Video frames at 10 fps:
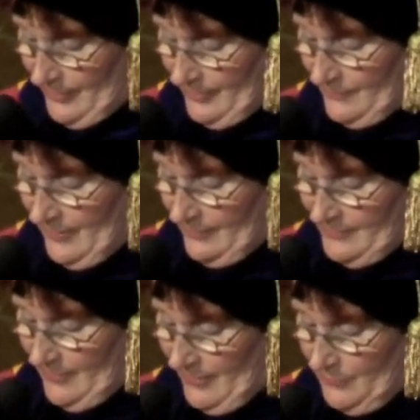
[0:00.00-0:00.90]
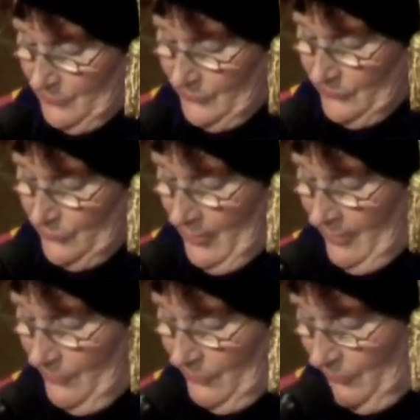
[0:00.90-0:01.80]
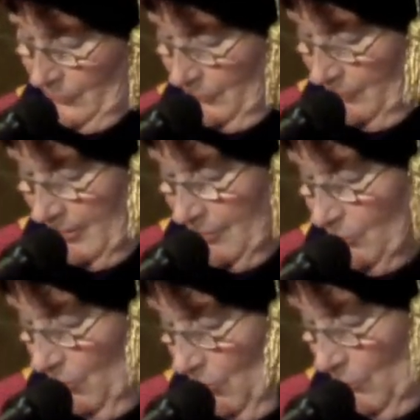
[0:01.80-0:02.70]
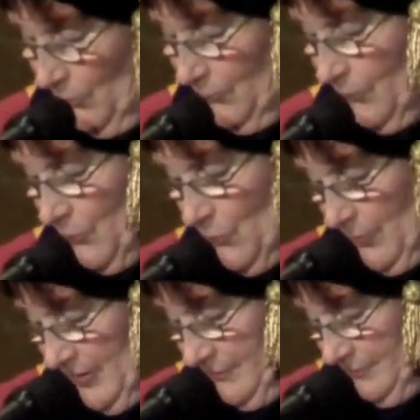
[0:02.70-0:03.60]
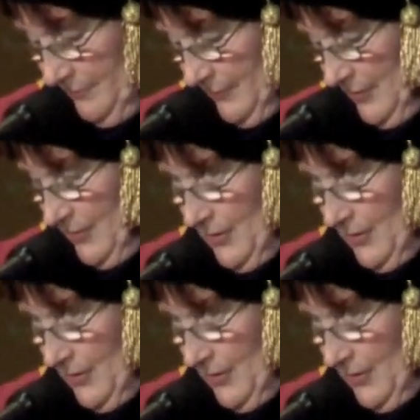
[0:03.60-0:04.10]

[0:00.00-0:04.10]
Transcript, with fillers: and at that time it was a rather unique role for a woman.